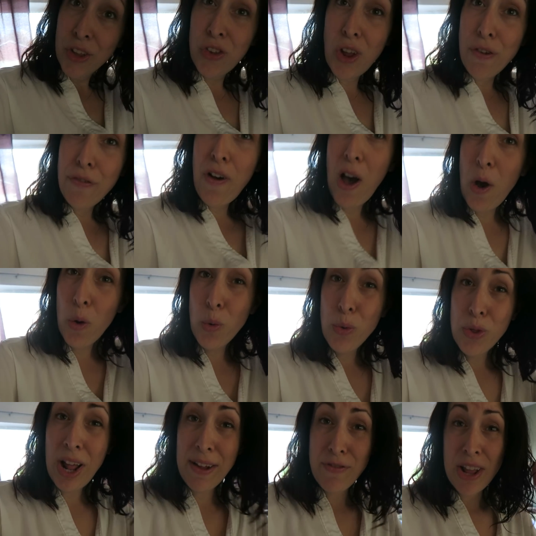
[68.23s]
So far, all
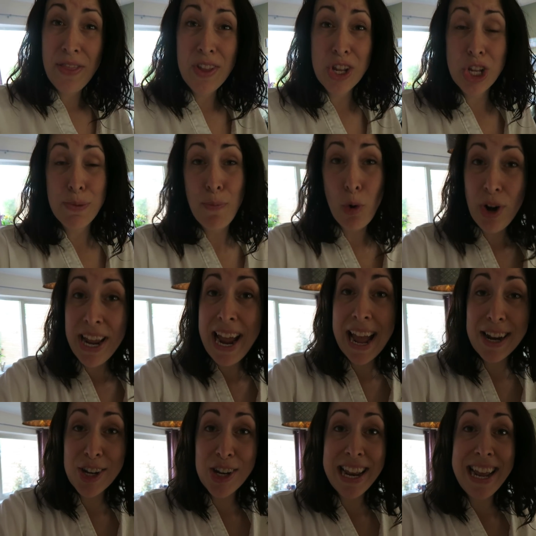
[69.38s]
that I've done this morning
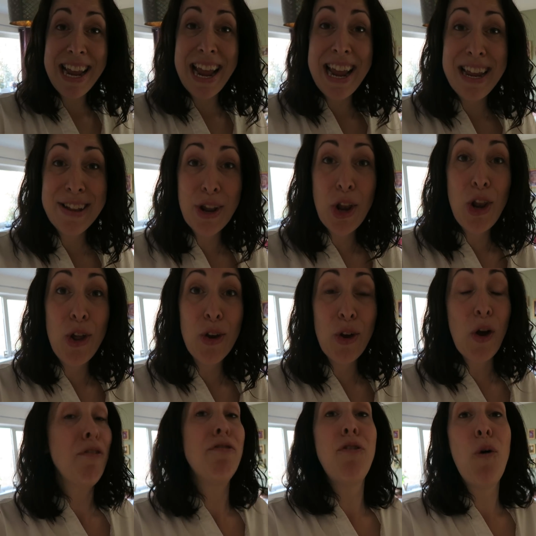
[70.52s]
actually is
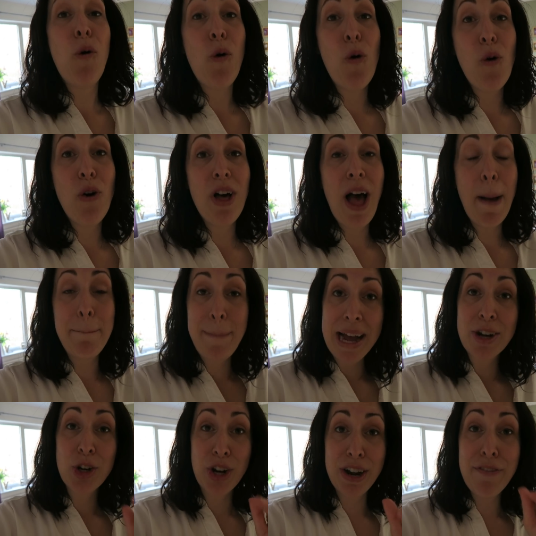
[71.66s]
look for a
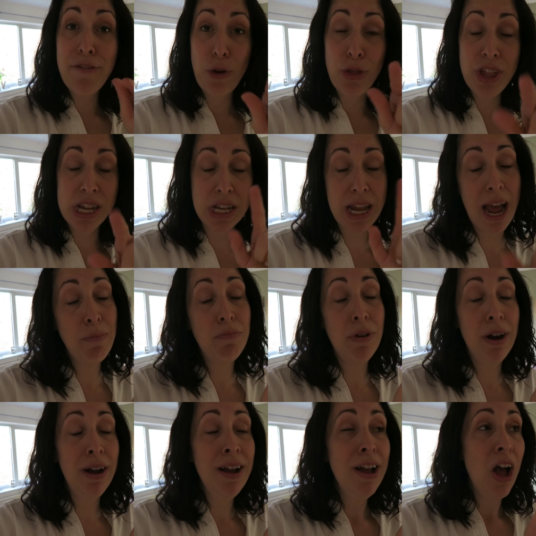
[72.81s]
battery for this
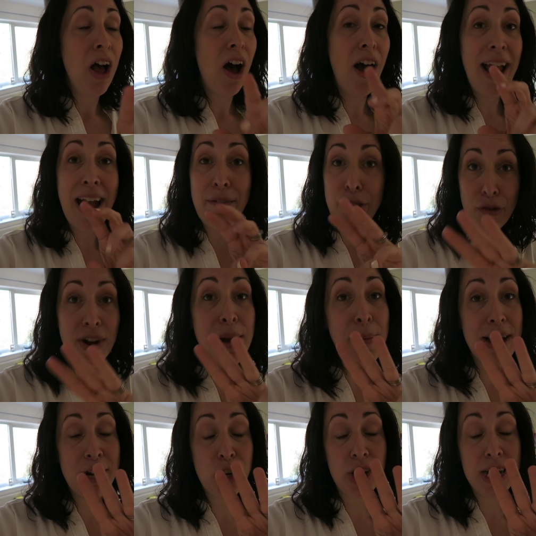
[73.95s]
camera. I have 3
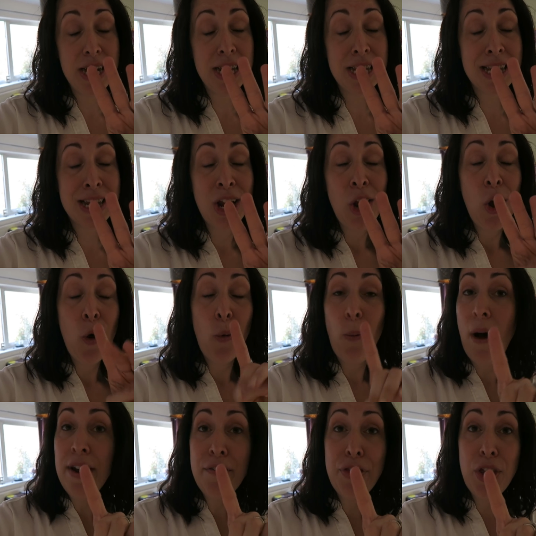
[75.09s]
batteries.
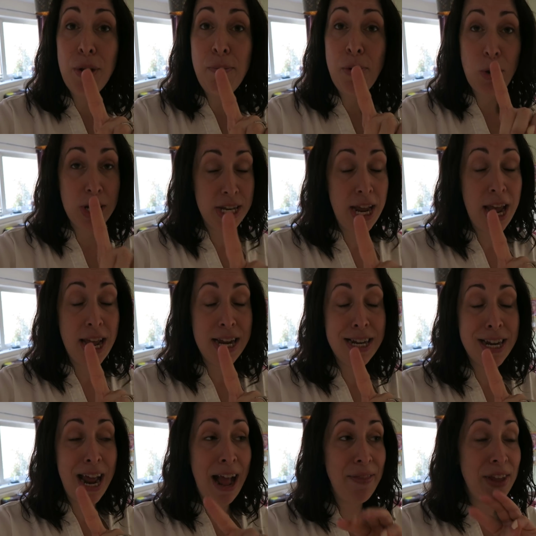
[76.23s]
One of them was
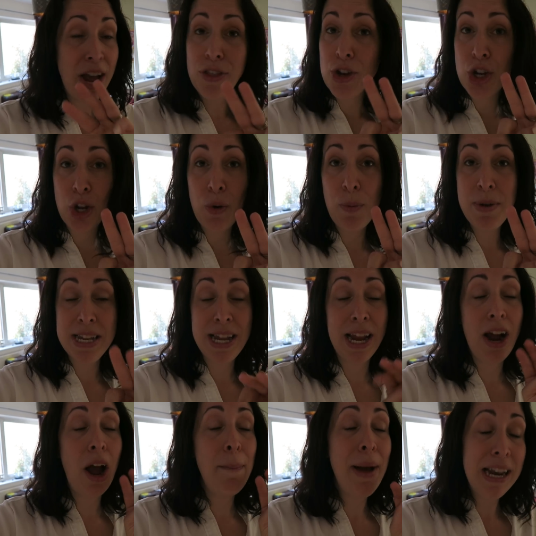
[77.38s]
dead and the other 2 were missing.
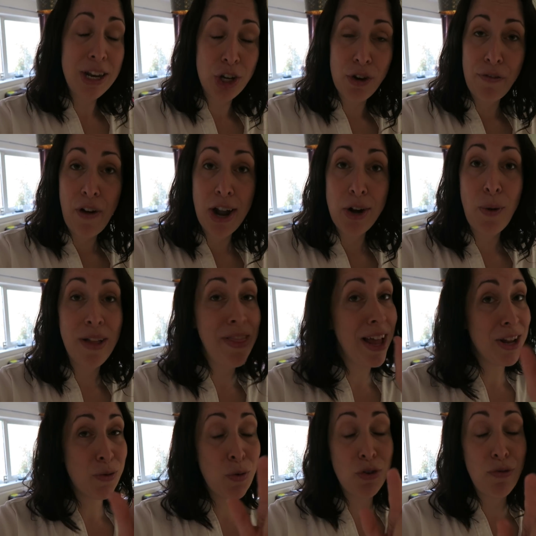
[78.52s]
I managed to find one.
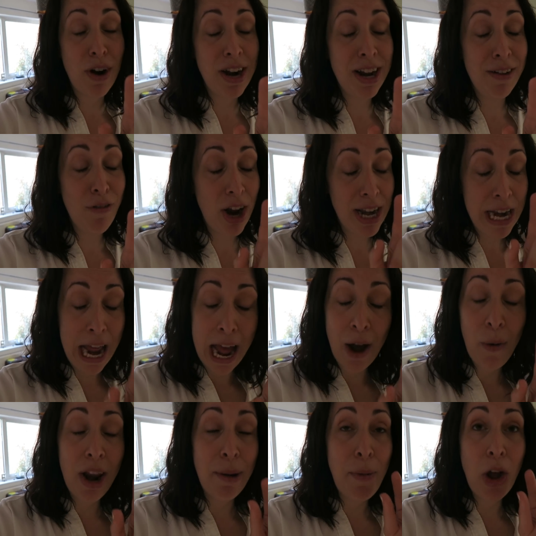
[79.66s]
That's what's running right
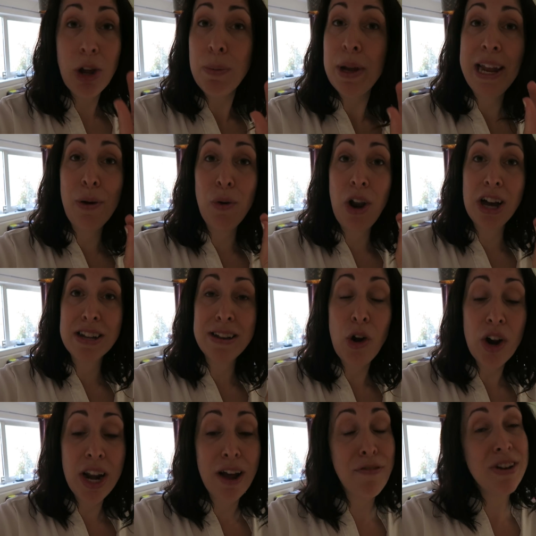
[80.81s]
now. And I'm hoping it will last
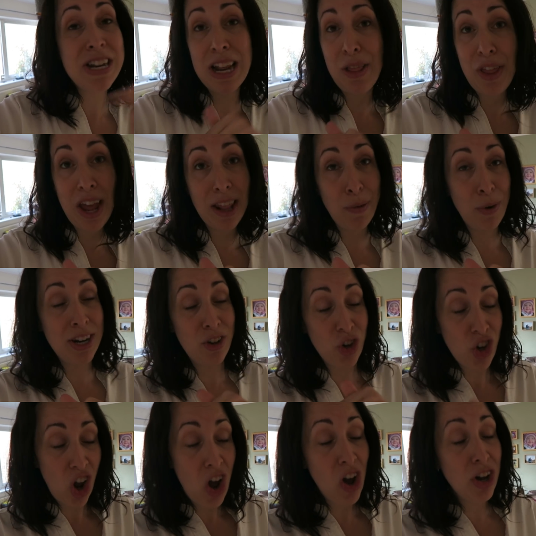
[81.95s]
long enough until the other one is
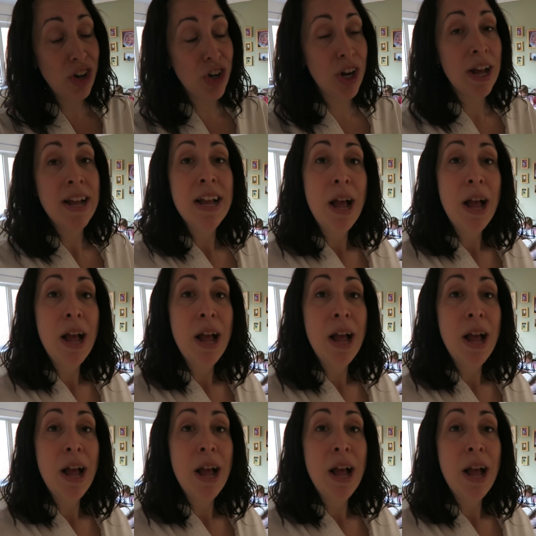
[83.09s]
charged.